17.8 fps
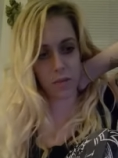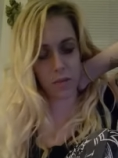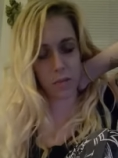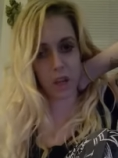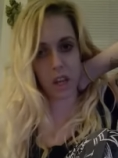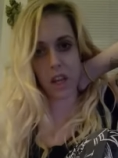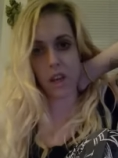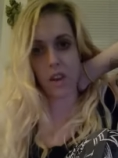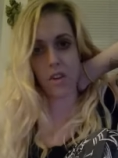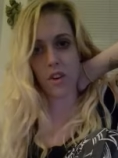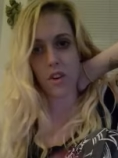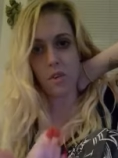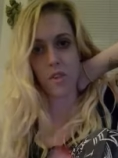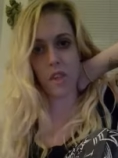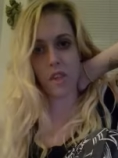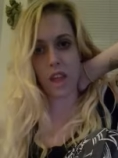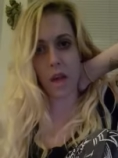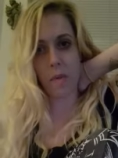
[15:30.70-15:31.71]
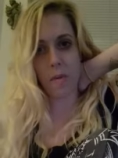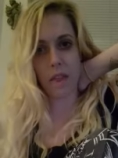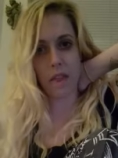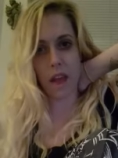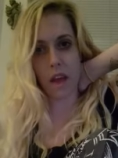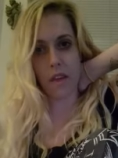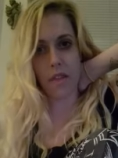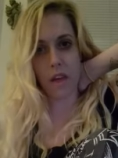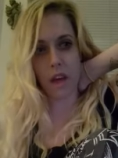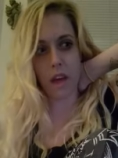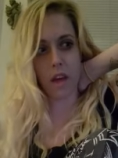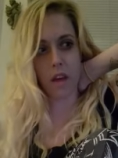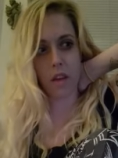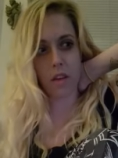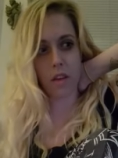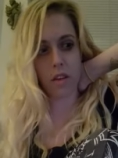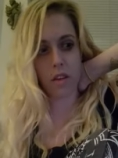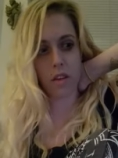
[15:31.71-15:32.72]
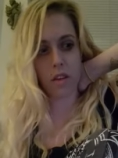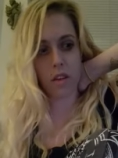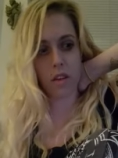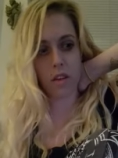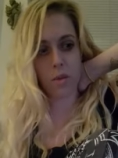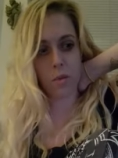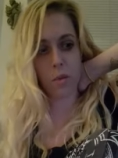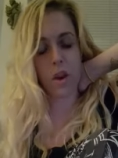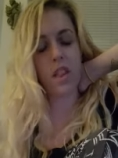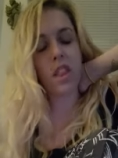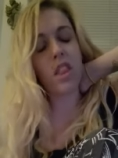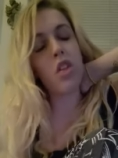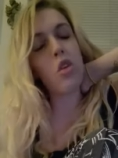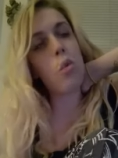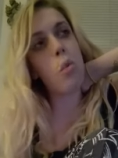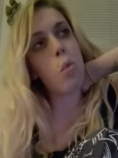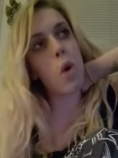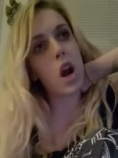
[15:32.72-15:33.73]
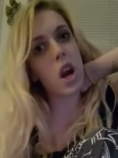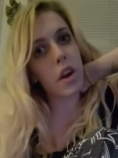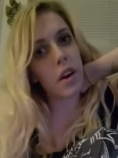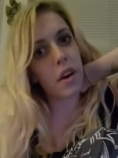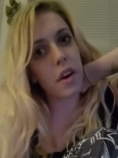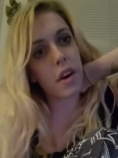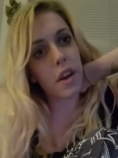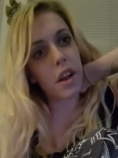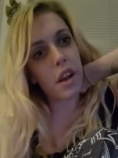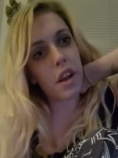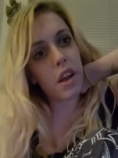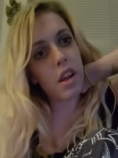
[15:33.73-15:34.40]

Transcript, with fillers: but you do the same exact thing. What's the word?